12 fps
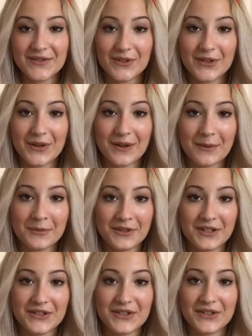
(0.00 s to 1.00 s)
video, I'm
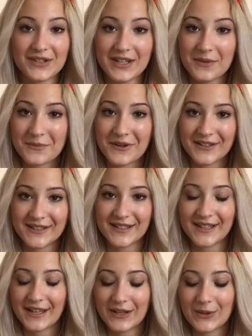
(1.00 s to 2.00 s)
gonna do the
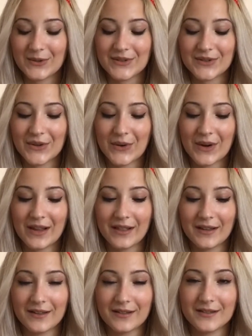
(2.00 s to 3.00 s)
unboxing and also a
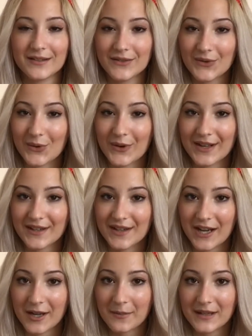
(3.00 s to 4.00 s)
little story
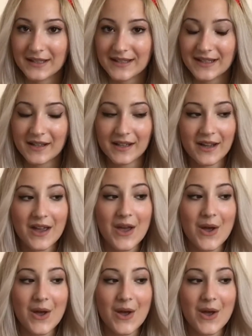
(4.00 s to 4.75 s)
time, let's say,